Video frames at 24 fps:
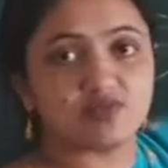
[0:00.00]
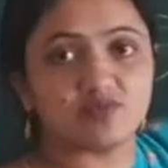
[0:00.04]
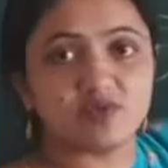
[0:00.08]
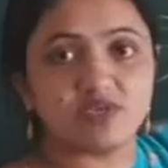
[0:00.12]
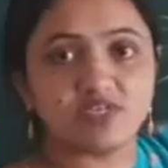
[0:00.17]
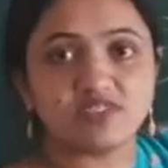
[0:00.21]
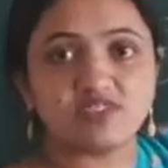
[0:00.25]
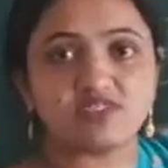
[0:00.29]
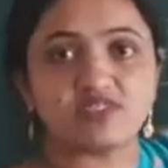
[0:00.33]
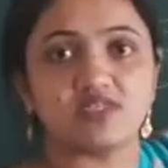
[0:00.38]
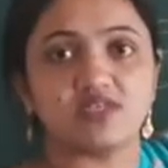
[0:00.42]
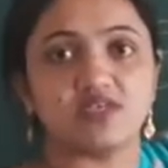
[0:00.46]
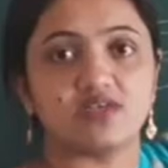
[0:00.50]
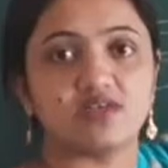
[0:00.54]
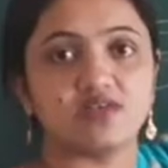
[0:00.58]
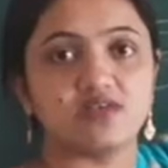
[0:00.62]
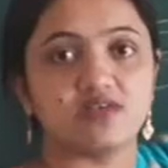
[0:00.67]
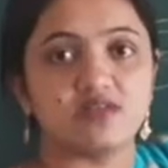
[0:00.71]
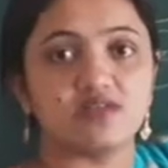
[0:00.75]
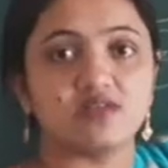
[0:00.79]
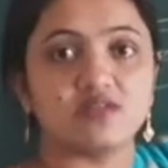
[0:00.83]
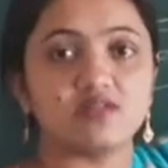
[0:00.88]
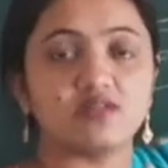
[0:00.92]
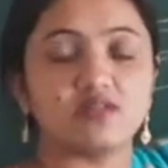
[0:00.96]
means
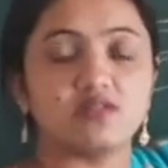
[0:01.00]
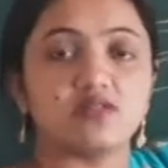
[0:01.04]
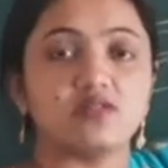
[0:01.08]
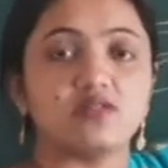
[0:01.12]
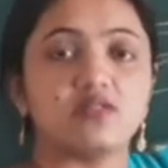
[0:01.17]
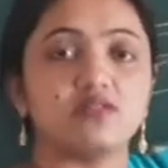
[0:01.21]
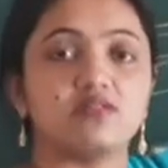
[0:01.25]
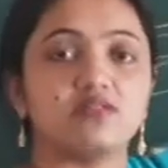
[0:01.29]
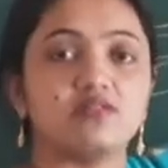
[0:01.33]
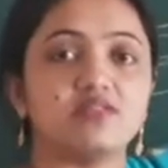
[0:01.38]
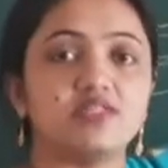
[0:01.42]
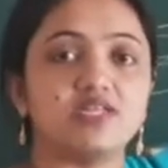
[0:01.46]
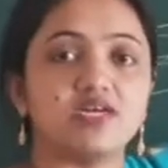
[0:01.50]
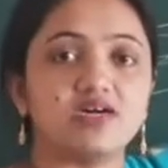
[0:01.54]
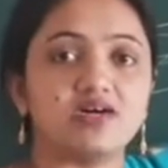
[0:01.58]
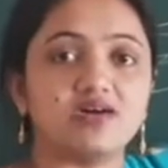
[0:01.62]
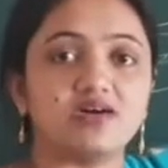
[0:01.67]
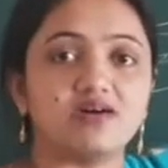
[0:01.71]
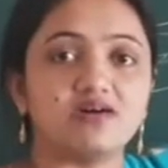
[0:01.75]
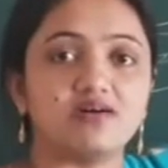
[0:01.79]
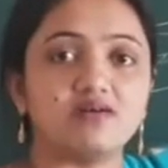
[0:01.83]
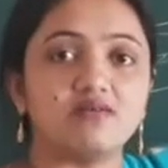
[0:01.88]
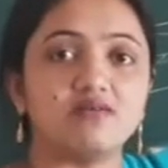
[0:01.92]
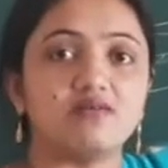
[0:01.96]

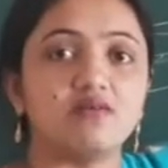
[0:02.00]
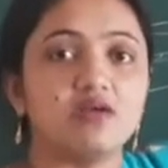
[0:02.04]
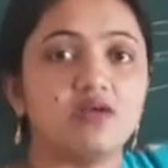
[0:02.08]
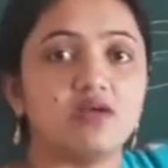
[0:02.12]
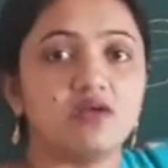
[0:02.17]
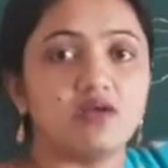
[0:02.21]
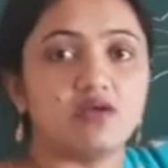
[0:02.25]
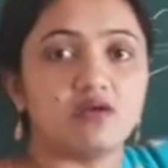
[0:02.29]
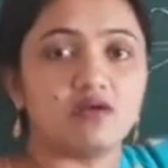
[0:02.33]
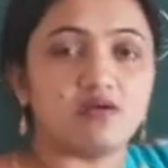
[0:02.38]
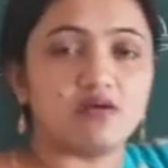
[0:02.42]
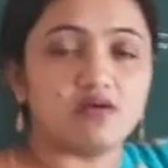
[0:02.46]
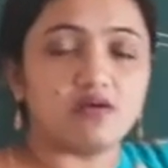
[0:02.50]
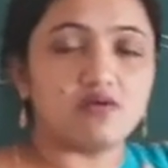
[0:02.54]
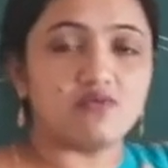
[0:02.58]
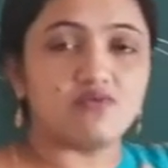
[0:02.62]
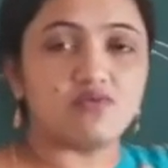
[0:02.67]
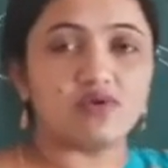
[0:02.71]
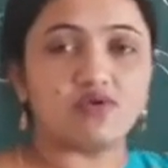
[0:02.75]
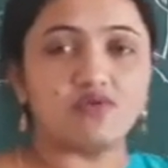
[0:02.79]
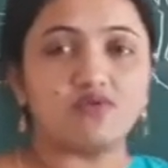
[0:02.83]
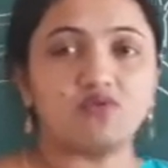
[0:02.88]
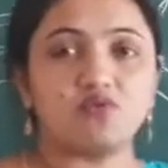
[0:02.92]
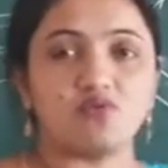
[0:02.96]

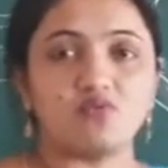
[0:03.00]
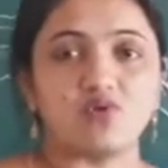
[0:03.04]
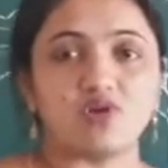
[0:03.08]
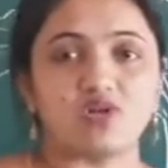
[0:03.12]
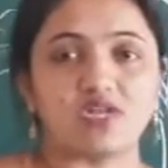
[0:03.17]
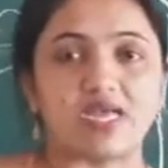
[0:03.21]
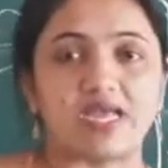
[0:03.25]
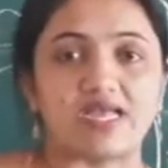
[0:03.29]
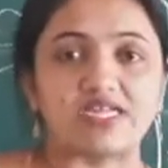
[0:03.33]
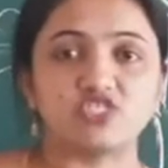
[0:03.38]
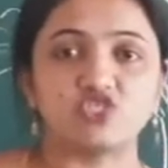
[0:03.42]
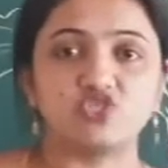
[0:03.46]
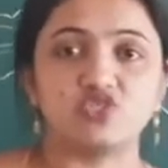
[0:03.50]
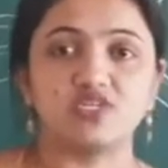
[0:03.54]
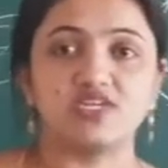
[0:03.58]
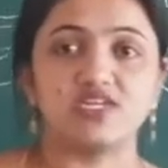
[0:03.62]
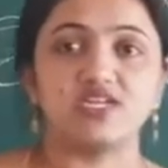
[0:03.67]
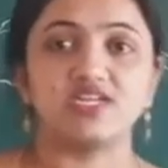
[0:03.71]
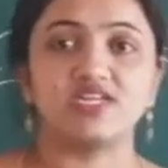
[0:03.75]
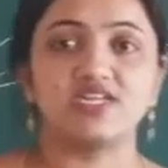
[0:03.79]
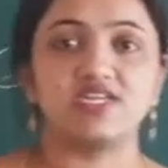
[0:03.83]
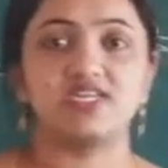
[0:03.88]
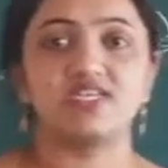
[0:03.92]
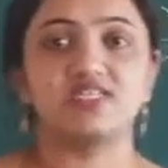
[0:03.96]
what actually
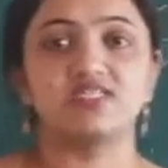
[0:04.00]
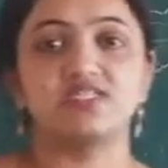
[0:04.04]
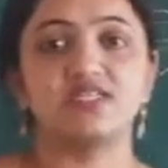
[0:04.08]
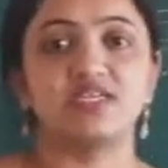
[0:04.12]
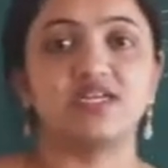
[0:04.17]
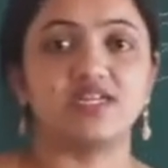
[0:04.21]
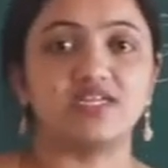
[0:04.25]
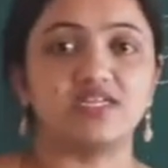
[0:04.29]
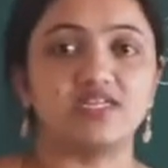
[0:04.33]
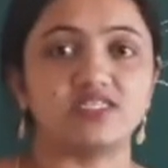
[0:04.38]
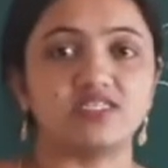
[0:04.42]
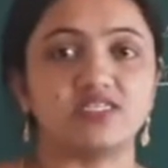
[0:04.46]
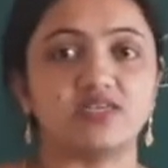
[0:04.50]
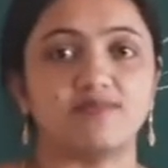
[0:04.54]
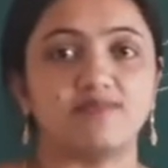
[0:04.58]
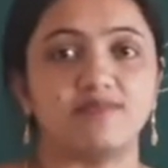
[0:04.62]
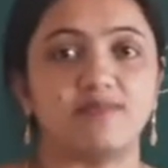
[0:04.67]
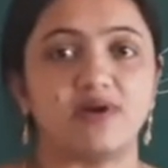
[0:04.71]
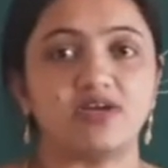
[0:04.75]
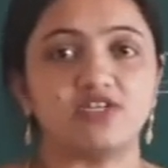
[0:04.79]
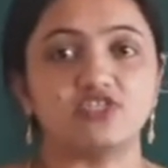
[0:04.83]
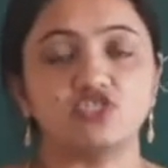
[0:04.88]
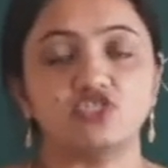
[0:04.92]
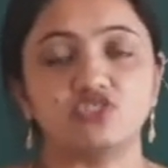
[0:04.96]
it is a
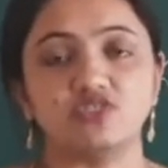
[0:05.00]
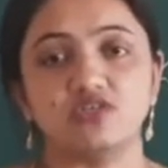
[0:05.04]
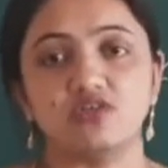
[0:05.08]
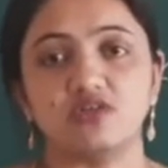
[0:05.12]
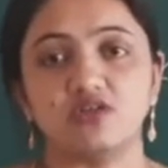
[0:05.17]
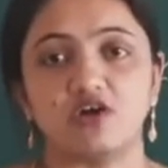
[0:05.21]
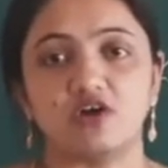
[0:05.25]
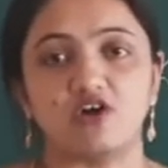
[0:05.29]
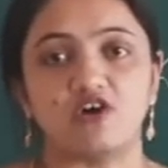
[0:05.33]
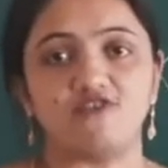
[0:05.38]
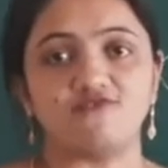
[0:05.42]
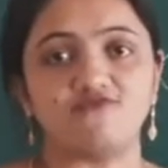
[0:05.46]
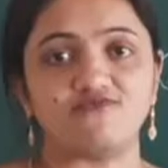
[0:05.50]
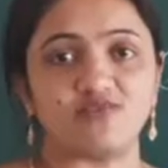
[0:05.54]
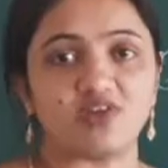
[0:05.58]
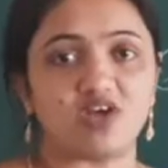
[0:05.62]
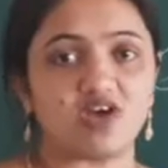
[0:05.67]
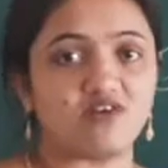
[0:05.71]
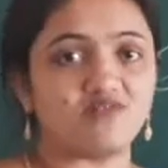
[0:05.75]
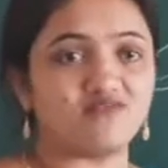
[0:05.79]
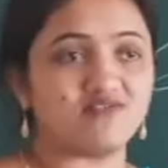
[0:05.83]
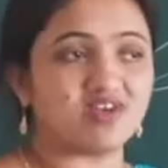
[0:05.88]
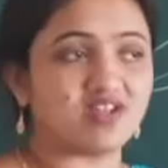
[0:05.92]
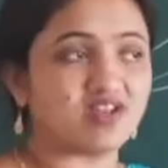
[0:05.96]
bundle of
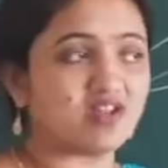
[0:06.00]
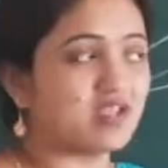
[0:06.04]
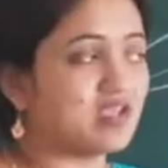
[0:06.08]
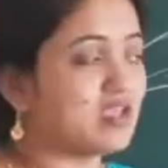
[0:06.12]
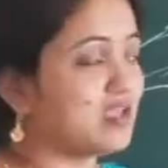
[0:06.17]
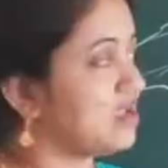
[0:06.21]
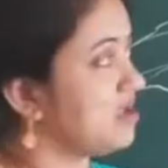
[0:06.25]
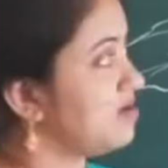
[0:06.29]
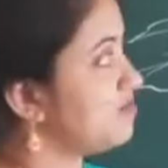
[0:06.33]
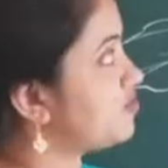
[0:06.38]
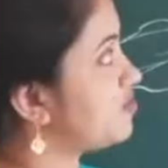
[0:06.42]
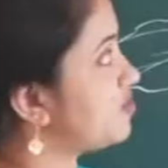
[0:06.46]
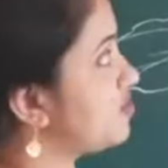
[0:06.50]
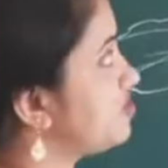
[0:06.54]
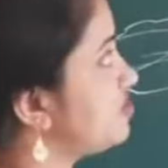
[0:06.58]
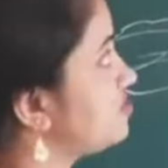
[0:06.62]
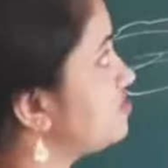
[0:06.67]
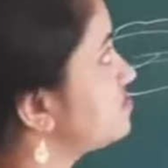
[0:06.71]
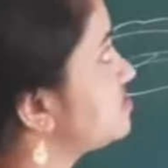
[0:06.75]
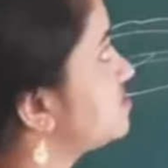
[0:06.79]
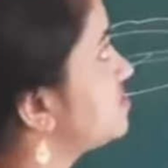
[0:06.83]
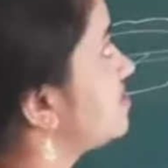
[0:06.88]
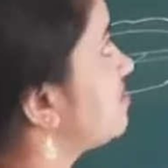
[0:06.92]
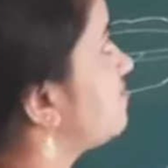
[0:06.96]
flower
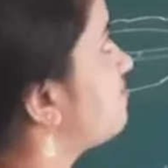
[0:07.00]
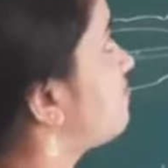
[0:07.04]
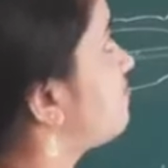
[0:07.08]
producing